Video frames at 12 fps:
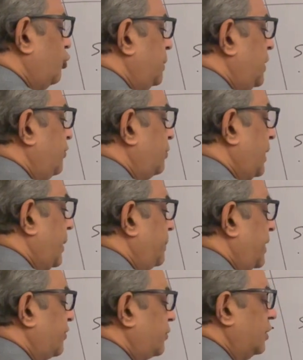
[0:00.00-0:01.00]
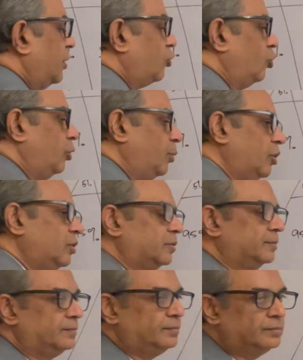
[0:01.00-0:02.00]
means my personal rule book,
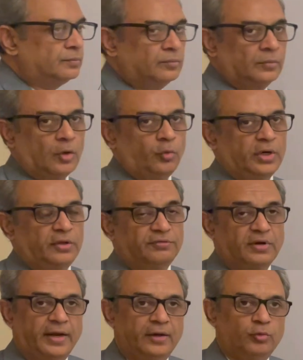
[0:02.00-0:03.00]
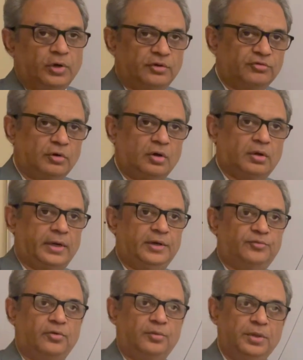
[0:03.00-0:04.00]
what is right, what is not
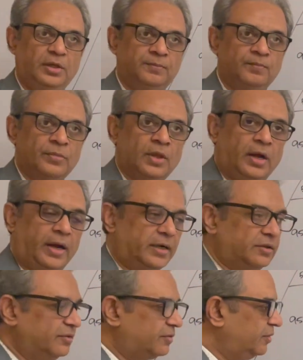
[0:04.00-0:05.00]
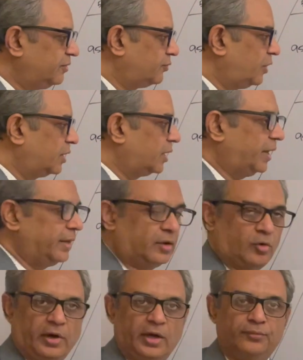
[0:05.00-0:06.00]
right for me. And this is what I
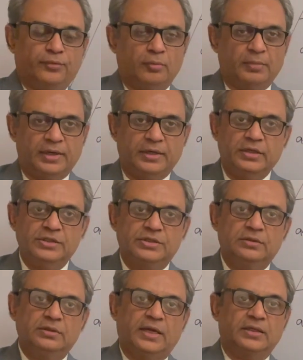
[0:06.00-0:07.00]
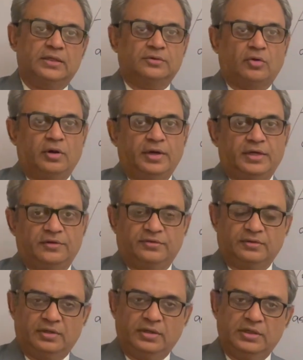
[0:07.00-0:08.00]
acquire from my religion. I call it as
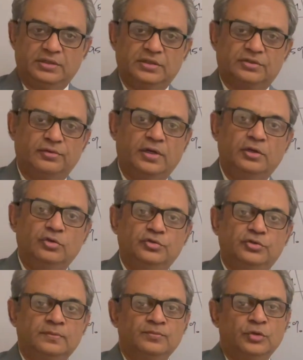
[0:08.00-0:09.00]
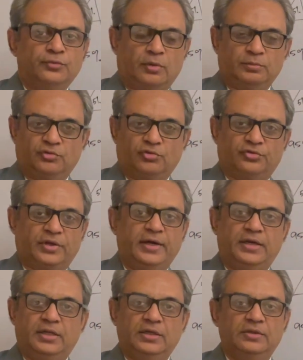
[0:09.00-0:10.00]
religious values, from the
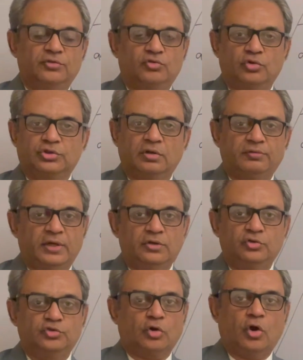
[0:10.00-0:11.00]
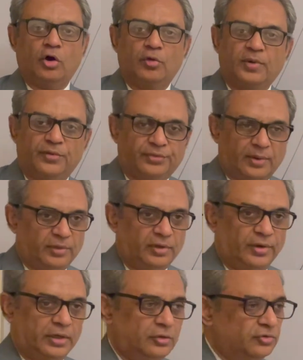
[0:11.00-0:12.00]
society, the social values, or my family
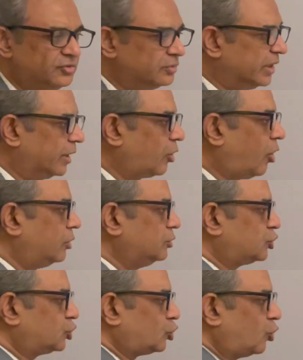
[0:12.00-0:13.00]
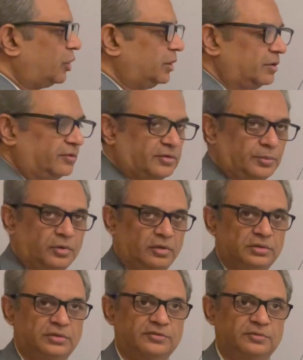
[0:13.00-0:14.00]
values. They are all stored in the
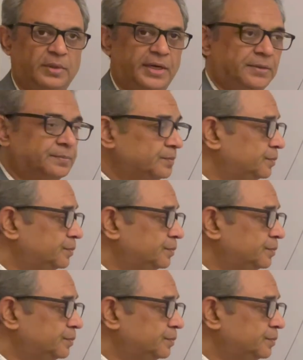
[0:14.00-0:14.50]
subconscious mind.